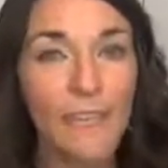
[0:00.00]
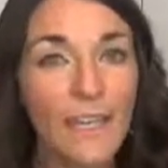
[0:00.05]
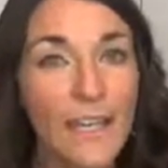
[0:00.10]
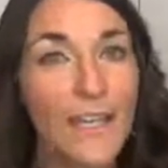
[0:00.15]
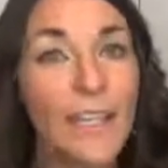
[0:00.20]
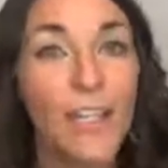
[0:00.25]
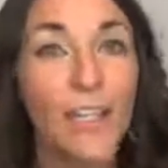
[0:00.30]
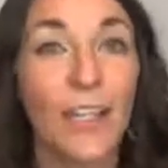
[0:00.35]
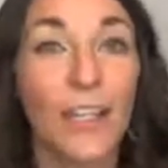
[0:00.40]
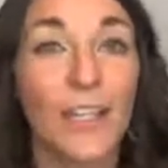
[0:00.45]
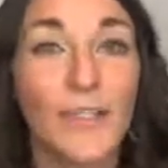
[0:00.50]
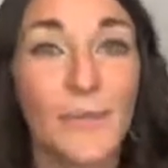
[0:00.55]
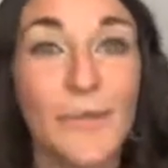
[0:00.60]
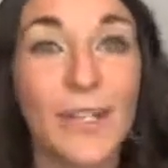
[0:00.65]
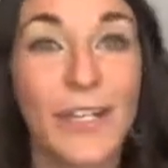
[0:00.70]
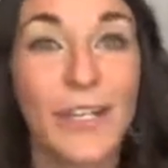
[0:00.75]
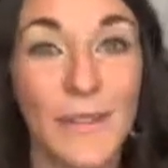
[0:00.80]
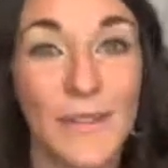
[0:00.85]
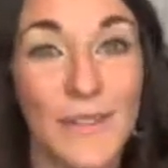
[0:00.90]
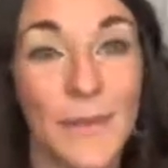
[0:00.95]
And you guys
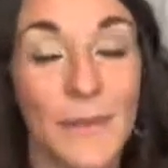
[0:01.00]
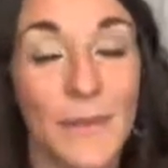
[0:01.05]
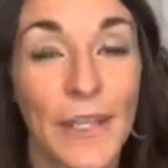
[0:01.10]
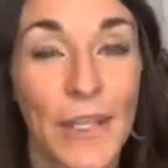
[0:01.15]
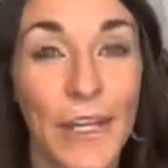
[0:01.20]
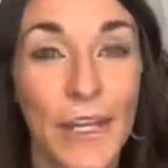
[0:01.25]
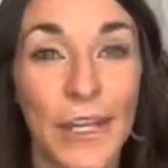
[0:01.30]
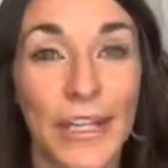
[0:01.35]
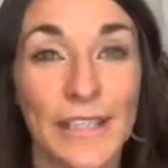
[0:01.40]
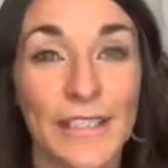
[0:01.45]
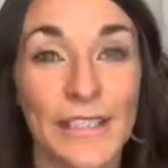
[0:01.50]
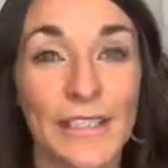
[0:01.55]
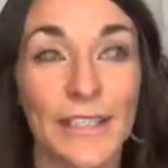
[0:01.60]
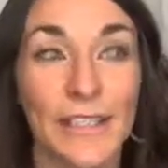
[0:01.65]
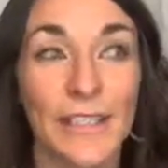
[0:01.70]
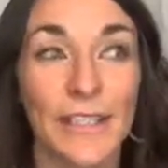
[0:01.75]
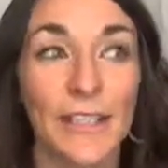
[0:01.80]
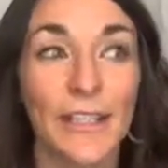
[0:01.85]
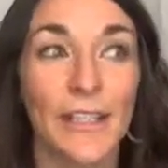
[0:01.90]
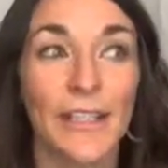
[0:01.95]
want to know something
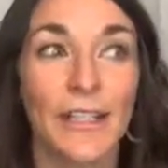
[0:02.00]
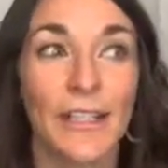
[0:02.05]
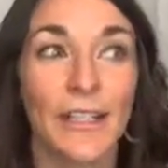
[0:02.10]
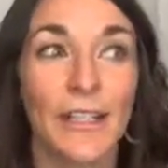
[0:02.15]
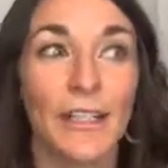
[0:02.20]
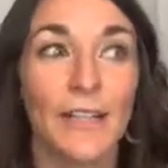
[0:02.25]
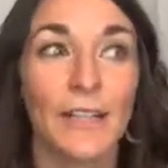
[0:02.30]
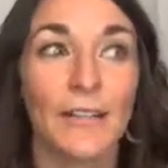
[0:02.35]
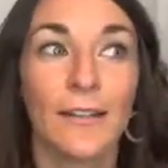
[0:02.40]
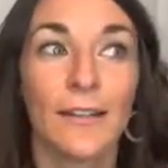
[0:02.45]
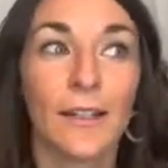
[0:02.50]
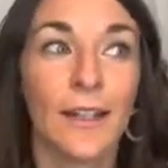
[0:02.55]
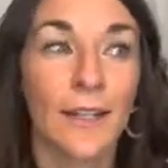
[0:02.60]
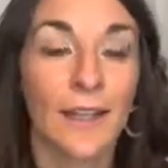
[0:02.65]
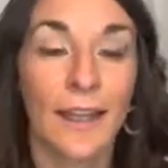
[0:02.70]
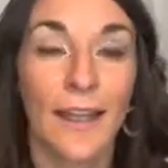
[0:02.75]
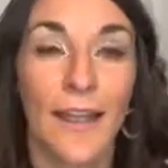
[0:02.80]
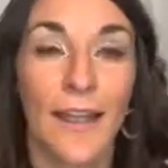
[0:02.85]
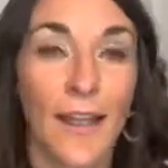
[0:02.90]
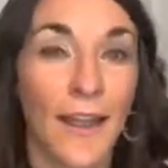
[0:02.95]
crazy? Like,
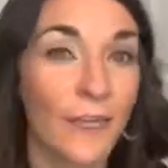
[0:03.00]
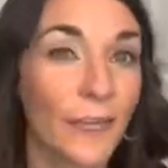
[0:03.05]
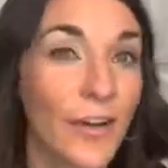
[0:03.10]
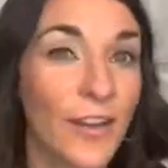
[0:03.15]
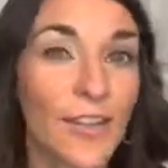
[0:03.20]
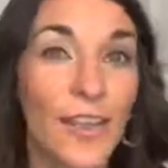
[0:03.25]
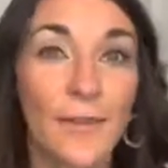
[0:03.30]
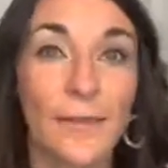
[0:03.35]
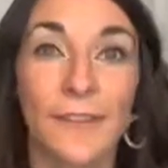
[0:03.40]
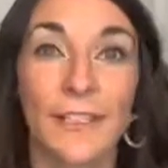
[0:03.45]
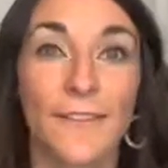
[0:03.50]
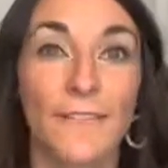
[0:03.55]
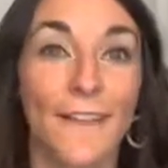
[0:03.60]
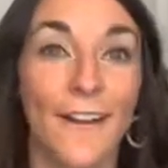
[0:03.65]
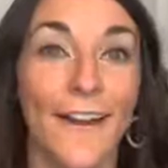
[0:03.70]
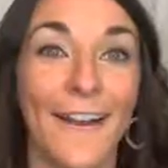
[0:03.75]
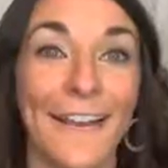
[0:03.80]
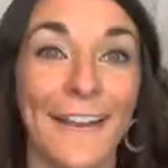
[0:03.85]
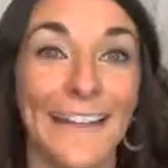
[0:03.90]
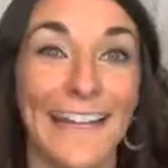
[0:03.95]
everything was
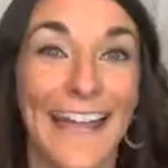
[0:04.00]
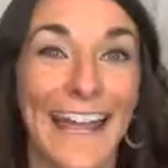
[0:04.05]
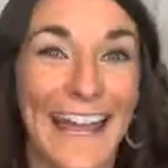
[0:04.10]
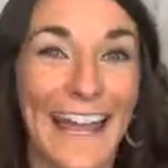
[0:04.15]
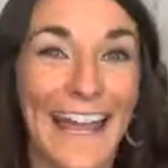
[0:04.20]
fine.